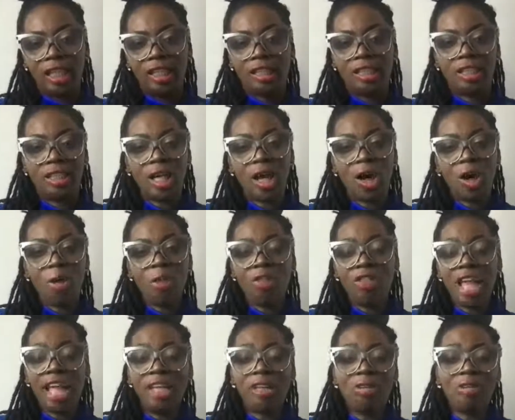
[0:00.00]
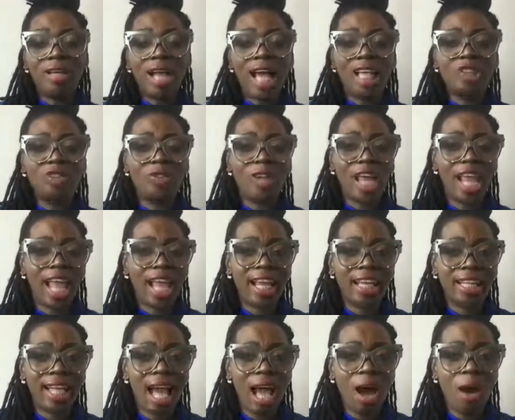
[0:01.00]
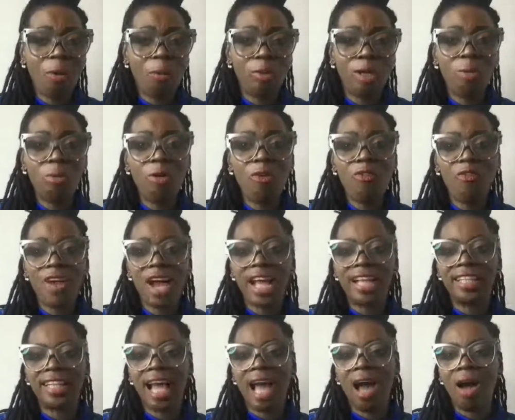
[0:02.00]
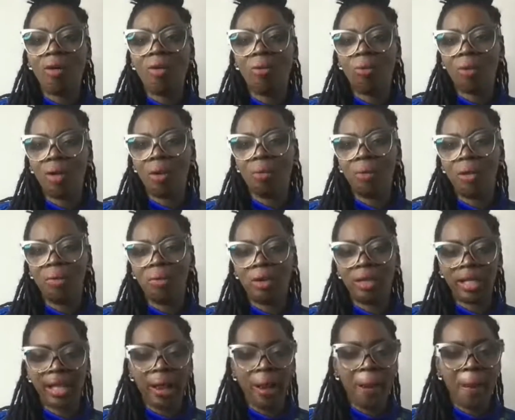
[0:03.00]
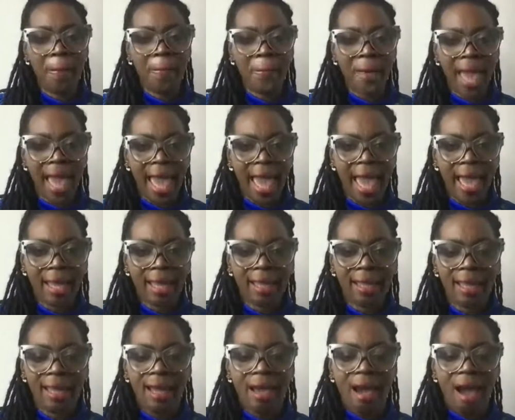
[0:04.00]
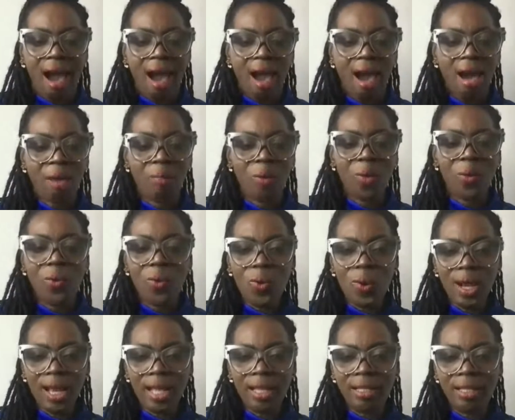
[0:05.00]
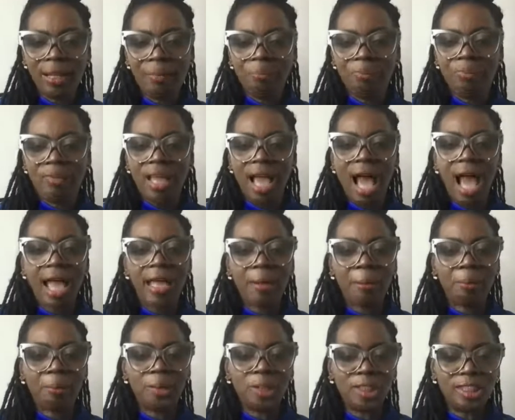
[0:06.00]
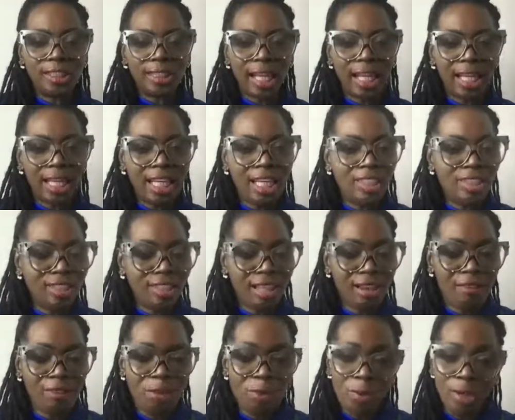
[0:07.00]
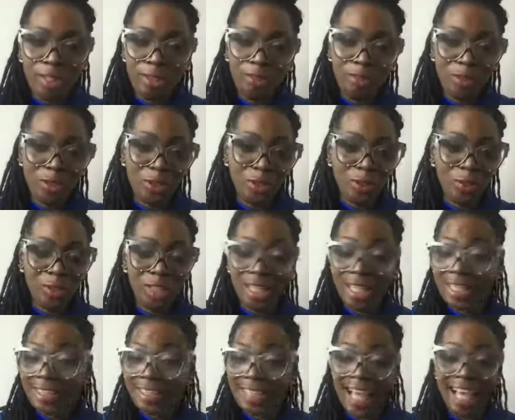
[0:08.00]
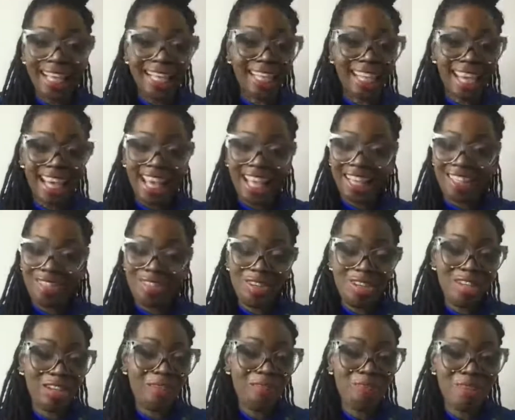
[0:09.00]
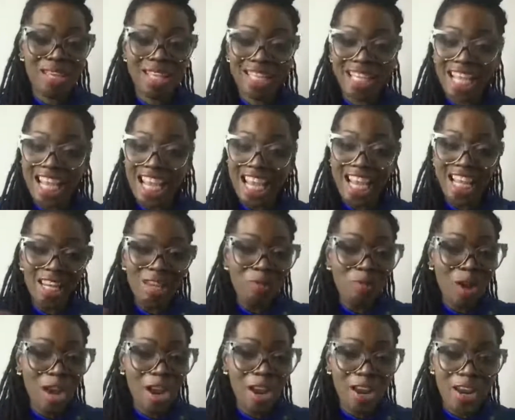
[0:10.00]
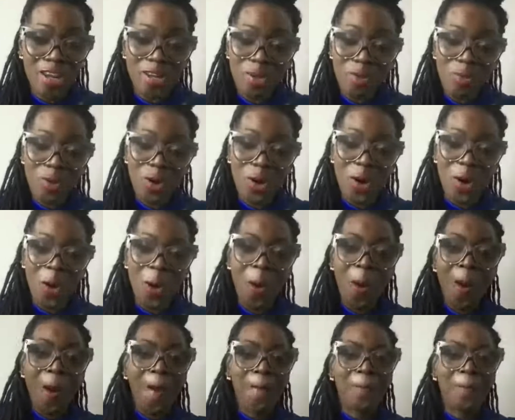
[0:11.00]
So thank you guys for hanging out. We will find out when we will get her back on. I appreciate each and every one of you because, again, you could have been anywhere in the world,